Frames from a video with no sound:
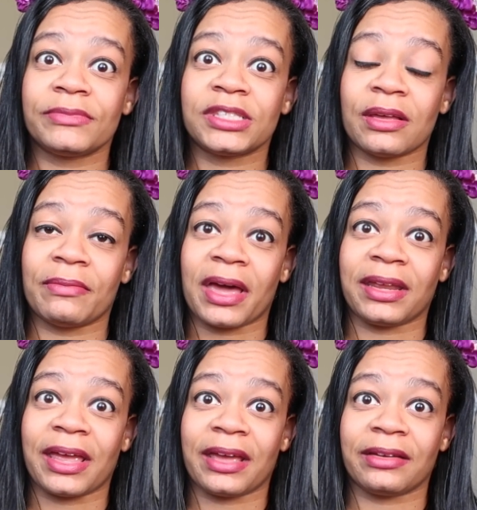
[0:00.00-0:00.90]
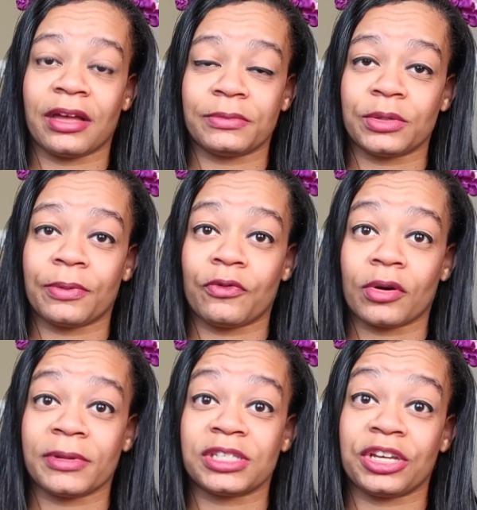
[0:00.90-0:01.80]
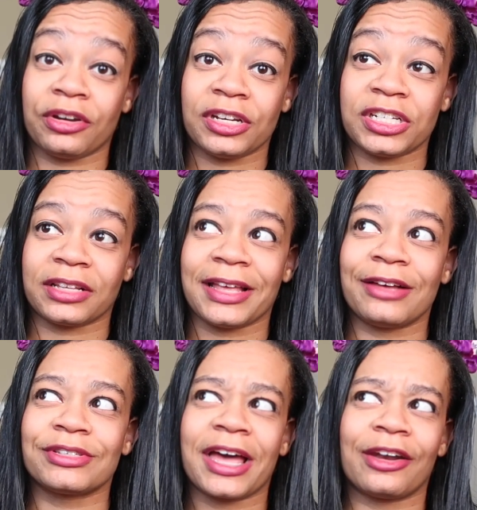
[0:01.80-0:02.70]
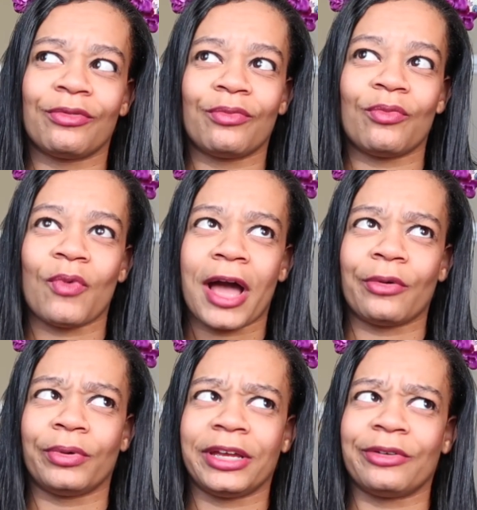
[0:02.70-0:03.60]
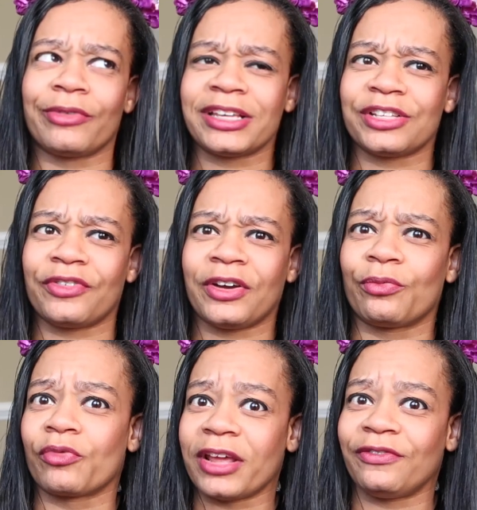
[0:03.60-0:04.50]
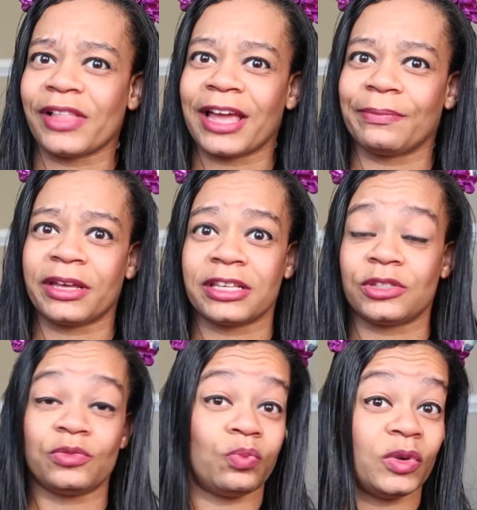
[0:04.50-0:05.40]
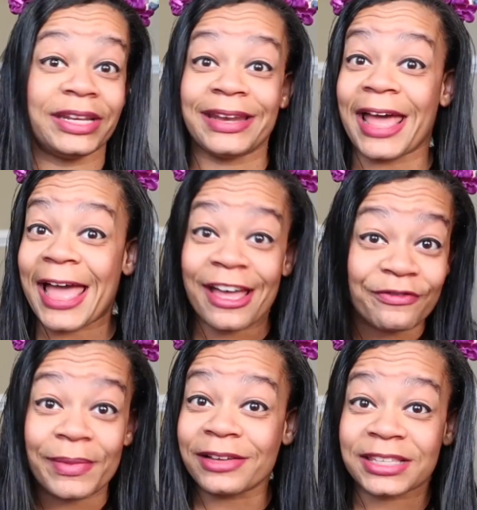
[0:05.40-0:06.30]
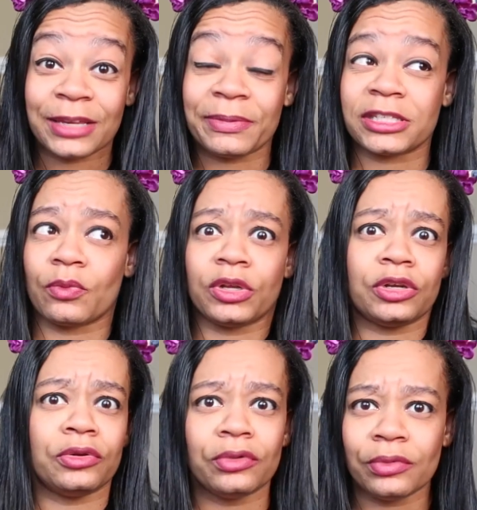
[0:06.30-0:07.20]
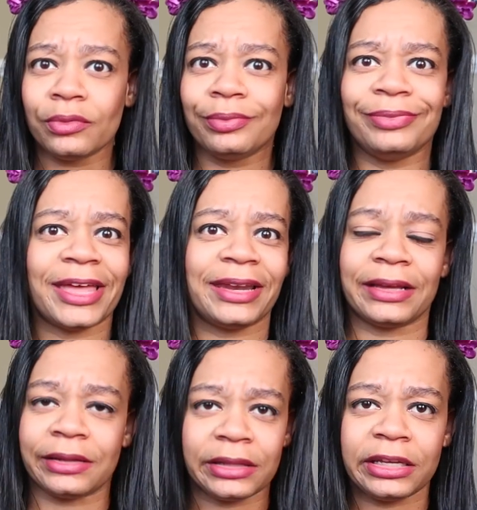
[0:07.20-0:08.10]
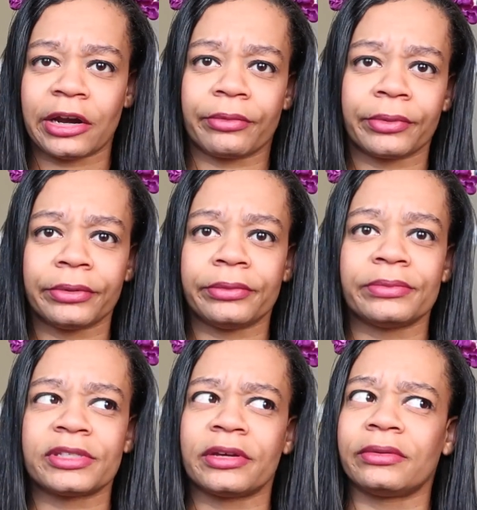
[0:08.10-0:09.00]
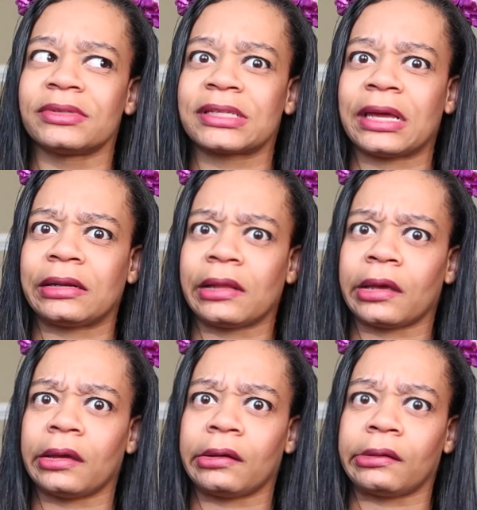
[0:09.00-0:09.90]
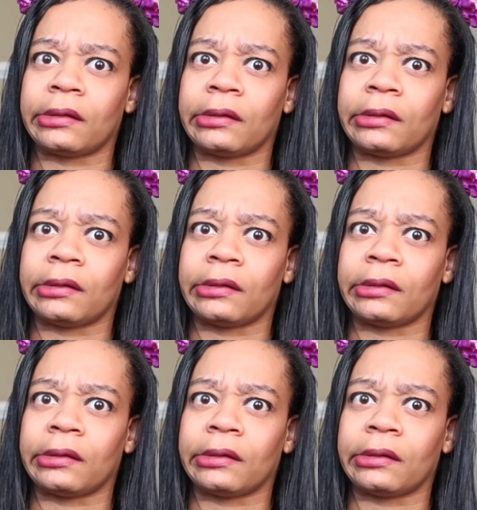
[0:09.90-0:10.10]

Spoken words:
somebody had come to perform a security check. That was kind of why it raised a red flag, because we didn't have mousekeeping, so we knew they didn't clean our room. So it was kind of like,